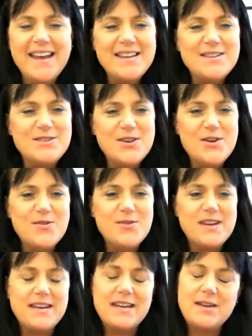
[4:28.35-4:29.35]

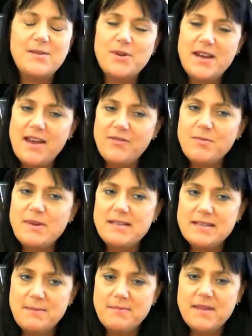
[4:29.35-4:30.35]
So it would have to be
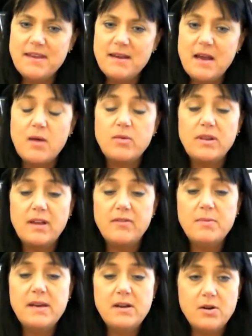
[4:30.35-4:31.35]
something. I would love
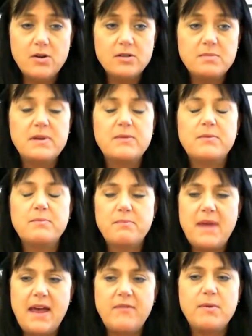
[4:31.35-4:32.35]
to be a nurse, but it would
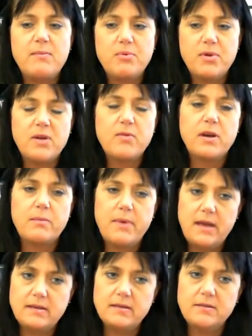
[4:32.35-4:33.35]
have to be pretty quick
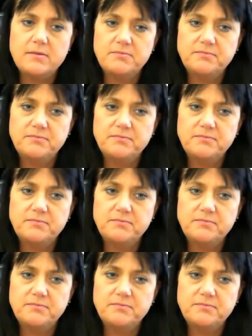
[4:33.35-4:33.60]
pace.